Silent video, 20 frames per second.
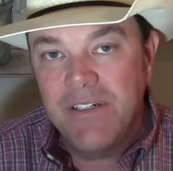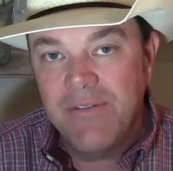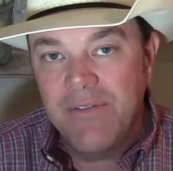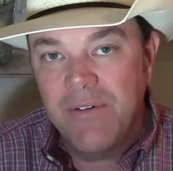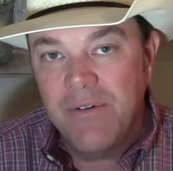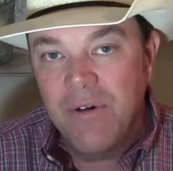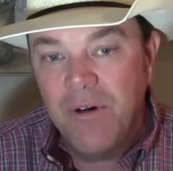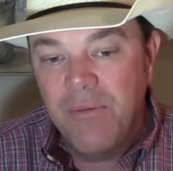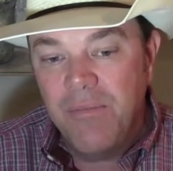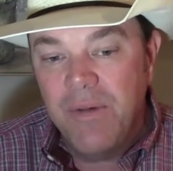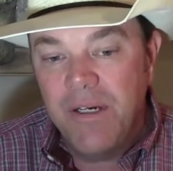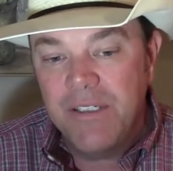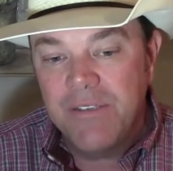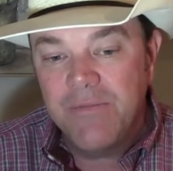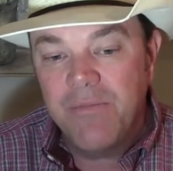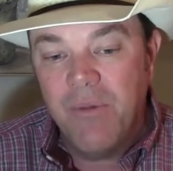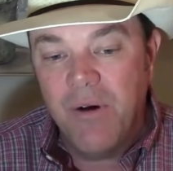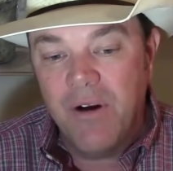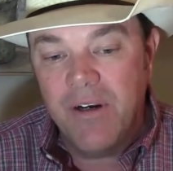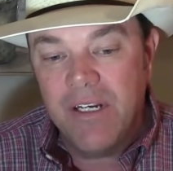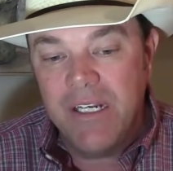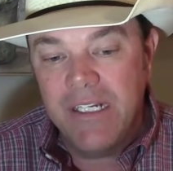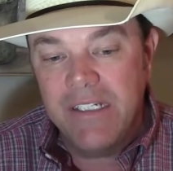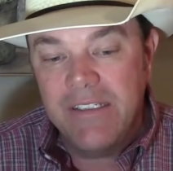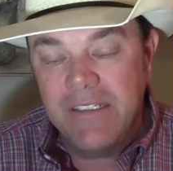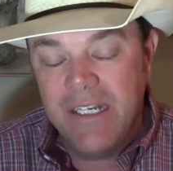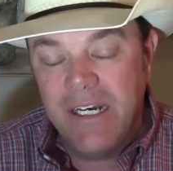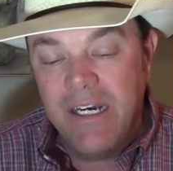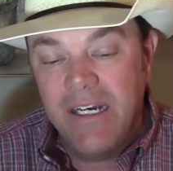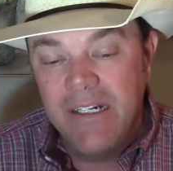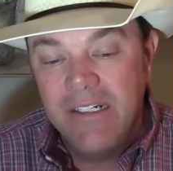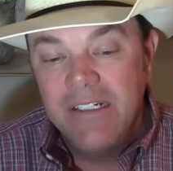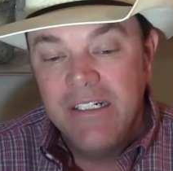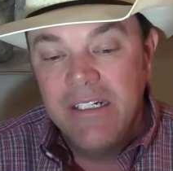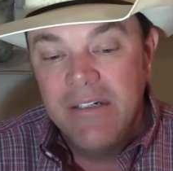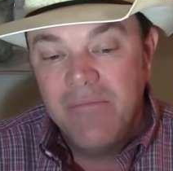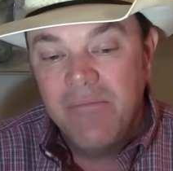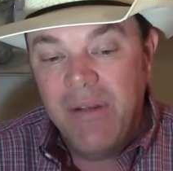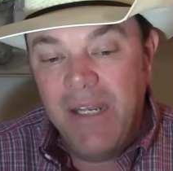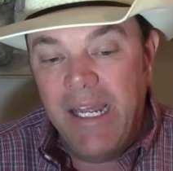of a robust market
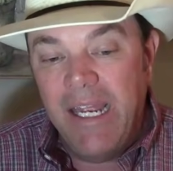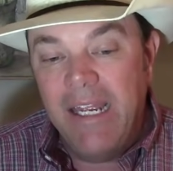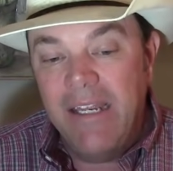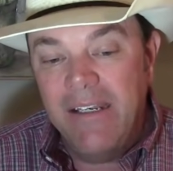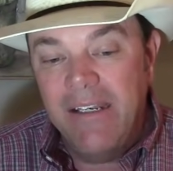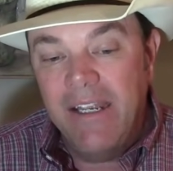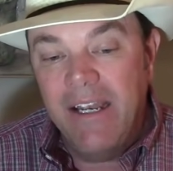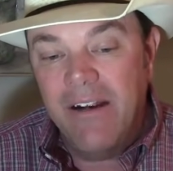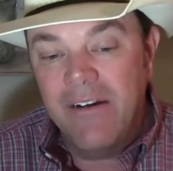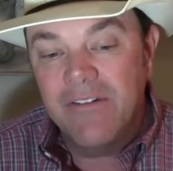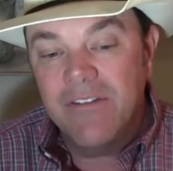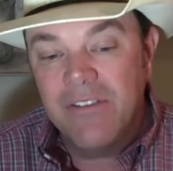plan there.